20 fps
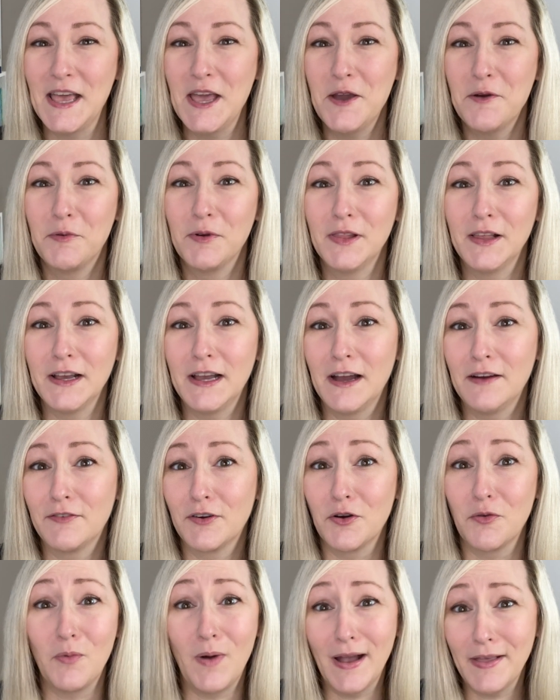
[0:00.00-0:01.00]
We'll uncover
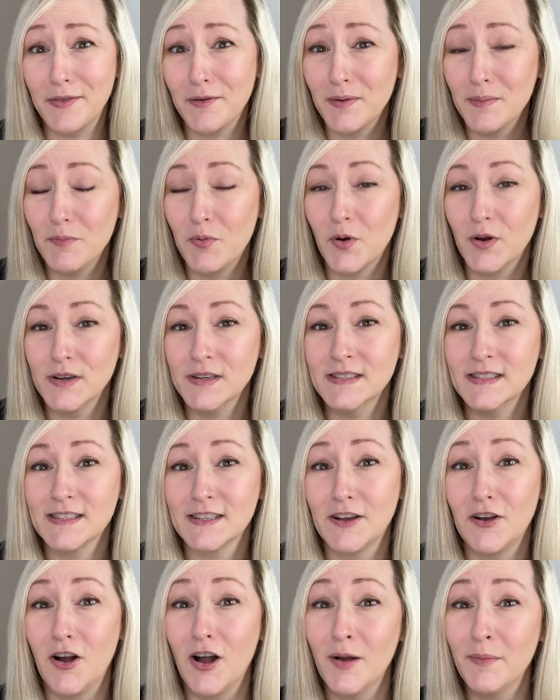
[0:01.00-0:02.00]
why they're important,
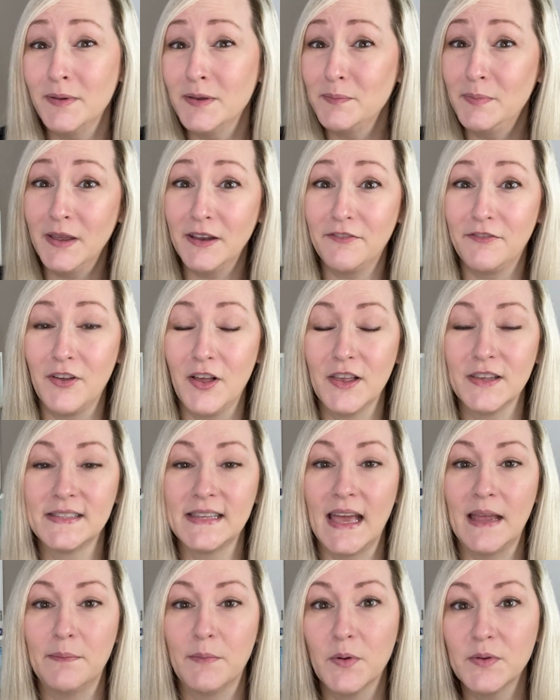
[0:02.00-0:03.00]
common pitfalls,
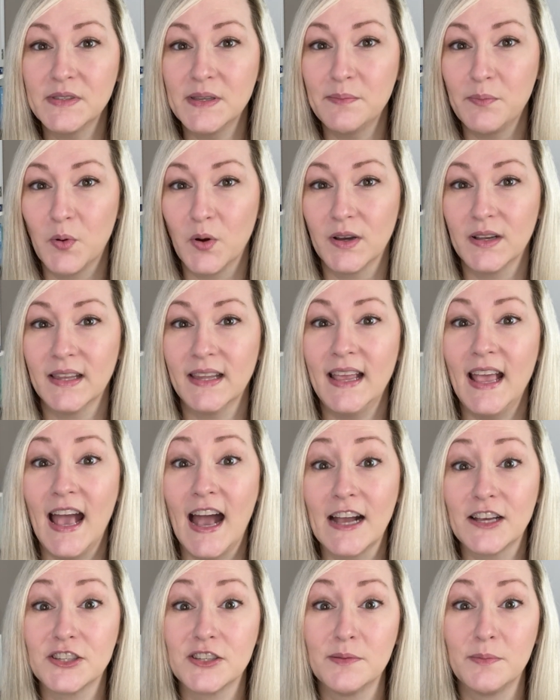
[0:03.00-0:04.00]
and most importantly,
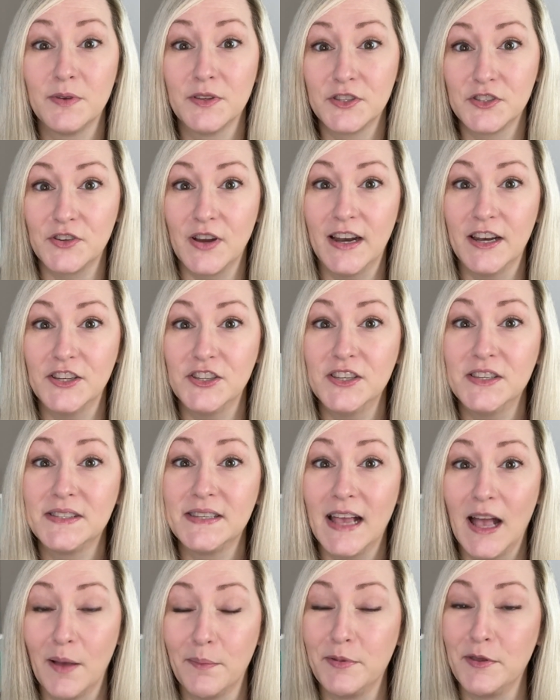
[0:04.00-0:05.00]
actionable strategies to
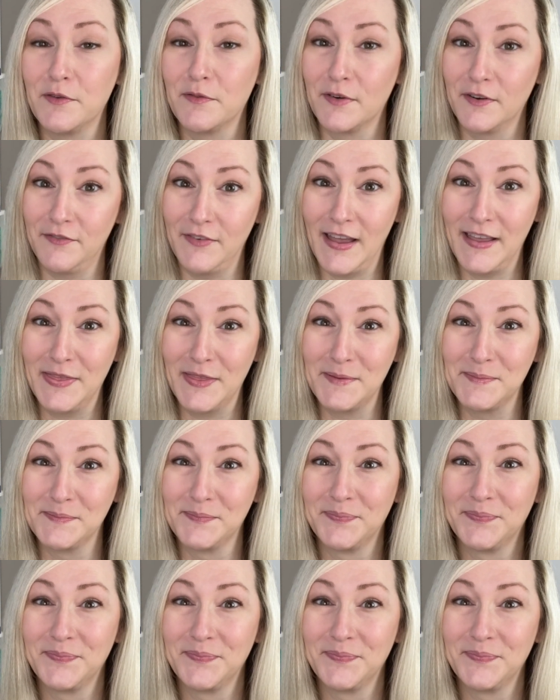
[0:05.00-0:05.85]
help you refine them.